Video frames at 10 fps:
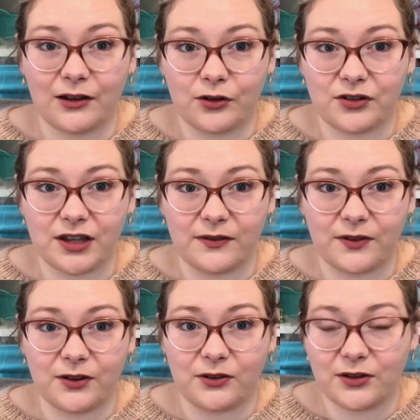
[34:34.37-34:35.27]
if you
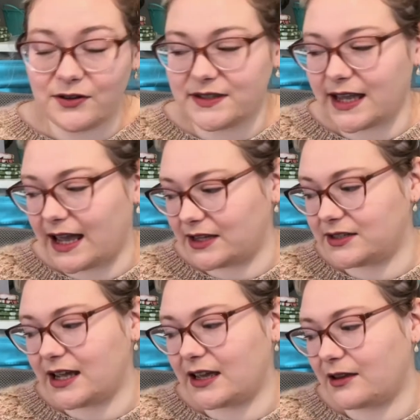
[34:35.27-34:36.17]
use the
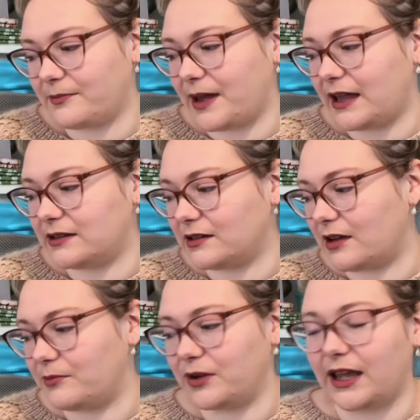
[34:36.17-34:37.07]
hashtag pattern
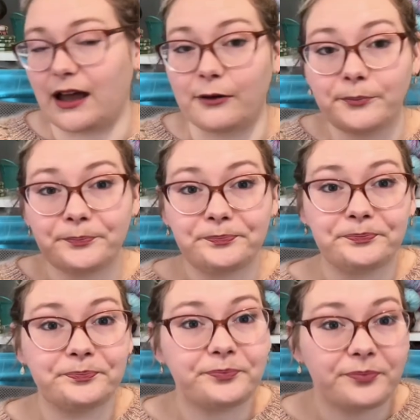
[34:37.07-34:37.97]
library cow,
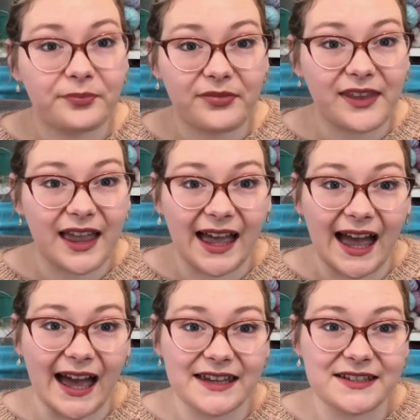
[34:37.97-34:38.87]

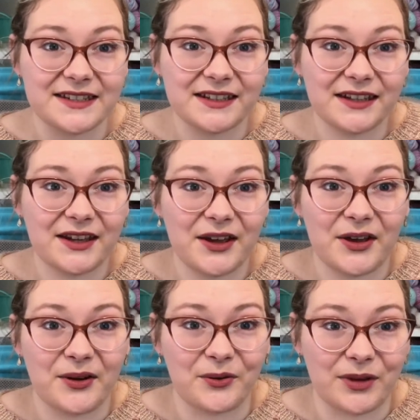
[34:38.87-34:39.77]
and
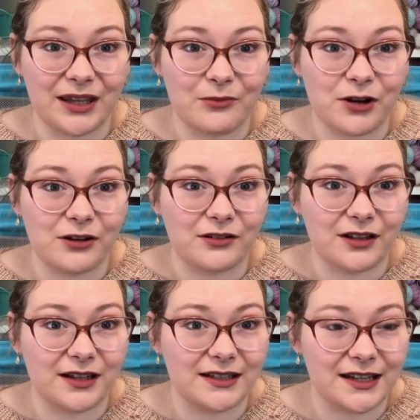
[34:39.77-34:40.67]
we will
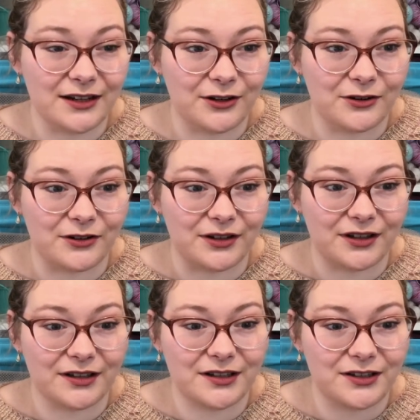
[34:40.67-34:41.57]
knit along
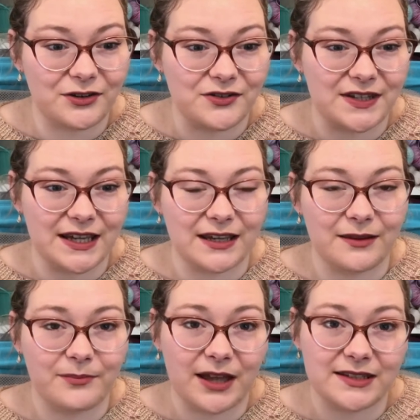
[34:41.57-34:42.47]
using
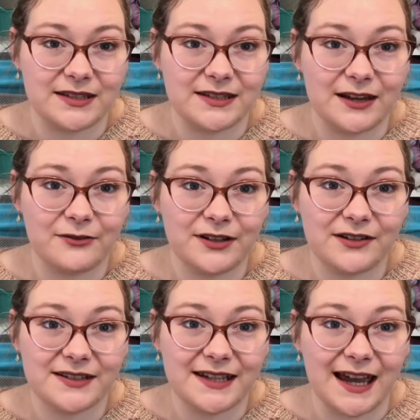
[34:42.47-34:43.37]
patterns that are in our
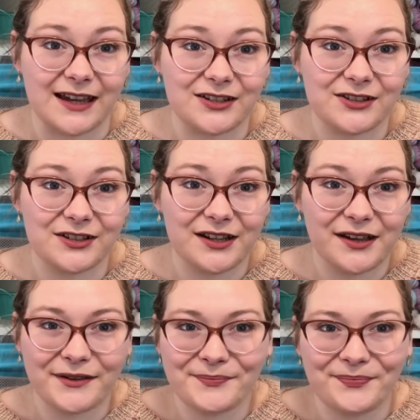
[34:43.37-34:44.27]
stash.
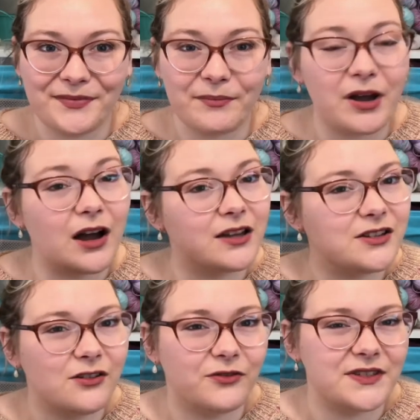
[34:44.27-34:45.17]
But
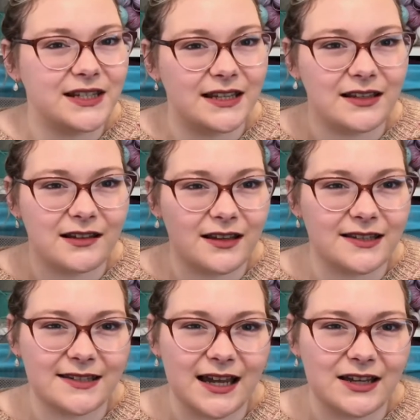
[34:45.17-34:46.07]
obviously, like,
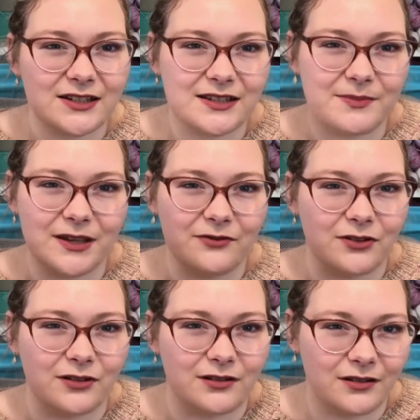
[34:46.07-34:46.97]
stash is a bit of
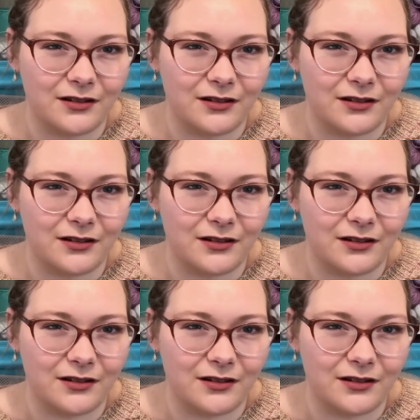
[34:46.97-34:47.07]
a